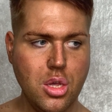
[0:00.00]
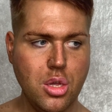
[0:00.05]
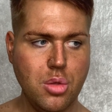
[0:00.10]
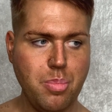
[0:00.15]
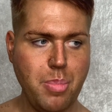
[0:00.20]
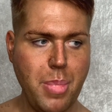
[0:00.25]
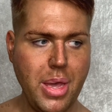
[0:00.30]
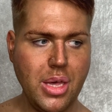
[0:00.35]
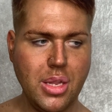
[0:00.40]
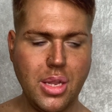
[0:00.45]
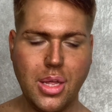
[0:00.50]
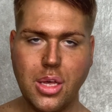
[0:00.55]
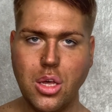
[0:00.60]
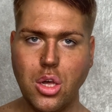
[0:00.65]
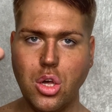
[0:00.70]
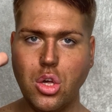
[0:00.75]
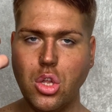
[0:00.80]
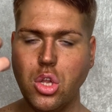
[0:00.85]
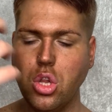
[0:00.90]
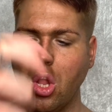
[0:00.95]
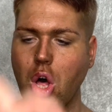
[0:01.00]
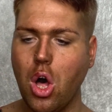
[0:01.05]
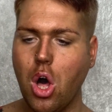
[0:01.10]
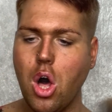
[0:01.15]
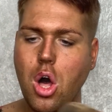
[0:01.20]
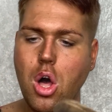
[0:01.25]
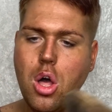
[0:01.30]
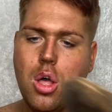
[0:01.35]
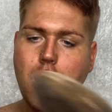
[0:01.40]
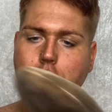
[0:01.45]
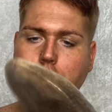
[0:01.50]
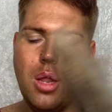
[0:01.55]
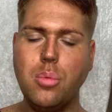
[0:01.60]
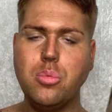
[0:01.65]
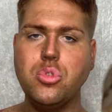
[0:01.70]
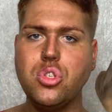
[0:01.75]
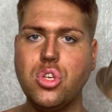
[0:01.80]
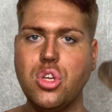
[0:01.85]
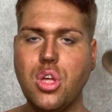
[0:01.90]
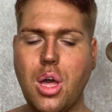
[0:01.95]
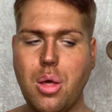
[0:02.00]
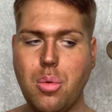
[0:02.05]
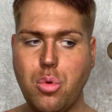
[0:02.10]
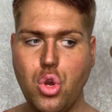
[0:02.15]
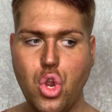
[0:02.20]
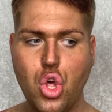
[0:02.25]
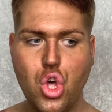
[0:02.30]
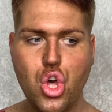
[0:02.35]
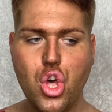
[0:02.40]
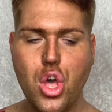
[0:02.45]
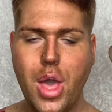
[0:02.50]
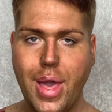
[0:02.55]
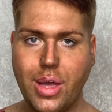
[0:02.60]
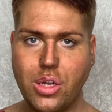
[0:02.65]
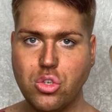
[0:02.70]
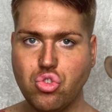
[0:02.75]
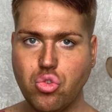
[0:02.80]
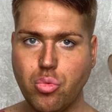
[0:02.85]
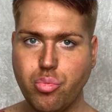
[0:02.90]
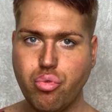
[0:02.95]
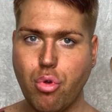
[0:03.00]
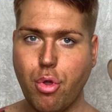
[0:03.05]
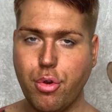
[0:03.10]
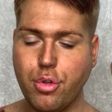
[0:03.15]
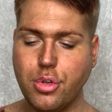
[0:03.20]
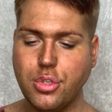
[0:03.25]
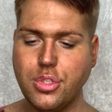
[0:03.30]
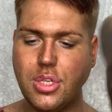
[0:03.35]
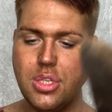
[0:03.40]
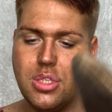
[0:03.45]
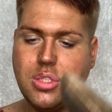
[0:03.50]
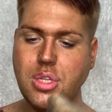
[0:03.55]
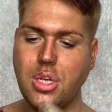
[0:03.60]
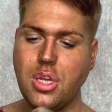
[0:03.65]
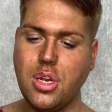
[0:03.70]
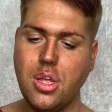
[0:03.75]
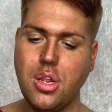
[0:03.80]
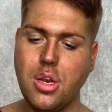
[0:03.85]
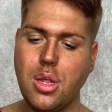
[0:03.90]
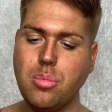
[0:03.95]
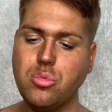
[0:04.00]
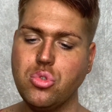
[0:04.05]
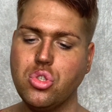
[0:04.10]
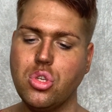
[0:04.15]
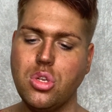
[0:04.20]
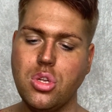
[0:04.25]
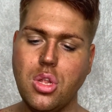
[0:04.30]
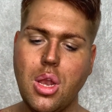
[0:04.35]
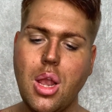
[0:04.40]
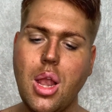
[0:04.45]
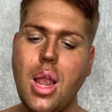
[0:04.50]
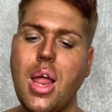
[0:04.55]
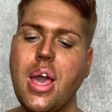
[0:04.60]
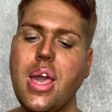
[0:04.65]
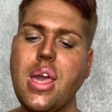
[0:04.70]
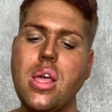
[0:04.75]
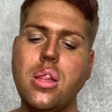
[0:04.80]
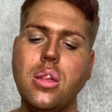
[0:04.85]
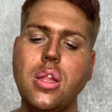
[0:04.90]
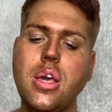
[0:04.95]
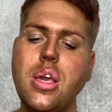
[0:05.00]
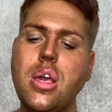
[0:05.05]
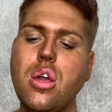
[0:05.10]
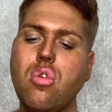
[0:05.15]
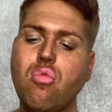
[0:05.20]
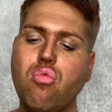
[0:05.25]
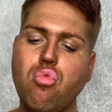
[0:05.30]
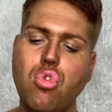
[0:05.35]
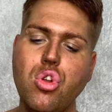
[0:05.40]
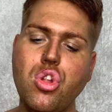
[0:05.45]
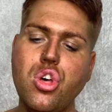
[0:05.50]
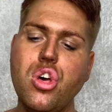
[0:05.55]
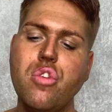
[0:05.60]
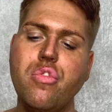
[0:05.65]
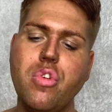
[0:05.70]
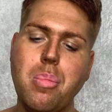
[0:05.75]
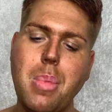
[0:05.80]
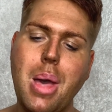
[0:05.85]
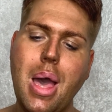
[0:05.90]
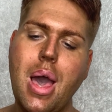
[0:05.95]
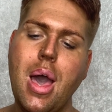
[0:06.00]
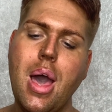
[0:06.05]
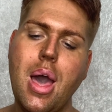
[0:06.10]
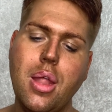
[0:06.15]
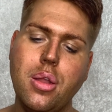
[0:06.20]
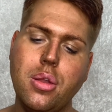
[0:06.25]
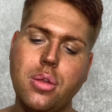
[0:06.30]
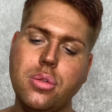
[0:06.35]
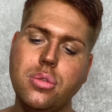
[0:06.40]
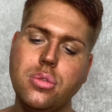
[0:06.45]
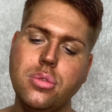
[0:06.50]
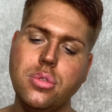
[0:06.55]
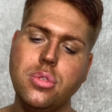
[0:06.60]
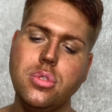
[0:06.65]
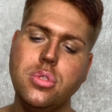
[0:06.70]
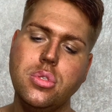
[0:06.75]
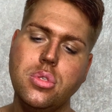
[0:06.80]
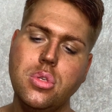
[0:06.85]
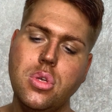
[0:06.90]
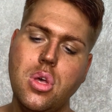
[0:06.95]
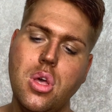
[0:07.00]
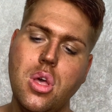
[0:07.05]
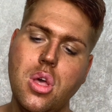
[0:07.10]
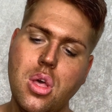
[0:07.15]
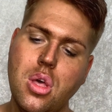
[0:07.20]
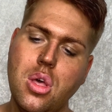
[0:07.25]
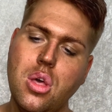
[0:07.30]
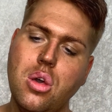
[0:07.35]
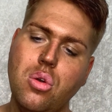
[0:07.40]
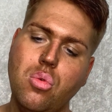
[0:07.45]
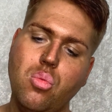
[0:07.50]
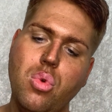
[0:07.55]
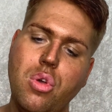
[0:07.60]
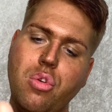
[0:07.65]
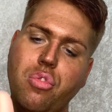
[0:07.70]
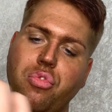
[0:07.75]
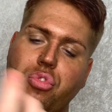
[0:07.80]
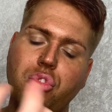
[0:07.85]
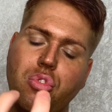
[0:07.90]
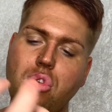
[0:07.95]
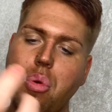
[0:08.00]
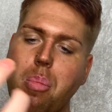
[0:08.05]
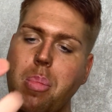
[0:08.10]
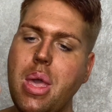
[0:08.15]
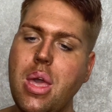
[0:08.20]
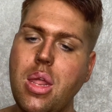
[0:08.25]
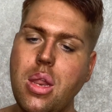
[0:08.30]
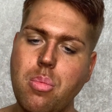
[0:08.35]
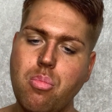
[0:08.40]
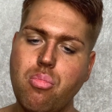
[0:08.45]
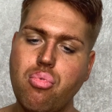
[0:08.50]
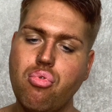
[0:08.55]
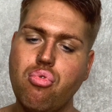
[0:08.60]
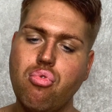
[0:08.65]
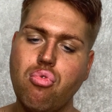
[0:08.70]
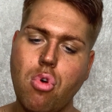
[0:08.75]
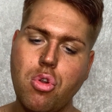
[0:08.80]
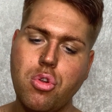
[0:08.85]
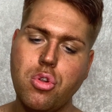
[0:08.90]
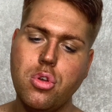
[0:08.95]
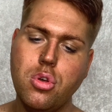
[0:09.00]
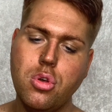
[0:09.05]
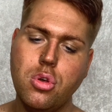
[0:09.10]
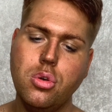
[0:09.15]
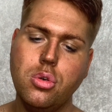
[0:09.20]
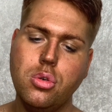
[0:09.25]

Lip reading: make like a claw. I'm just gonna, no extra product is needed. I'm just gonna lightly run over my hands with the remaining product.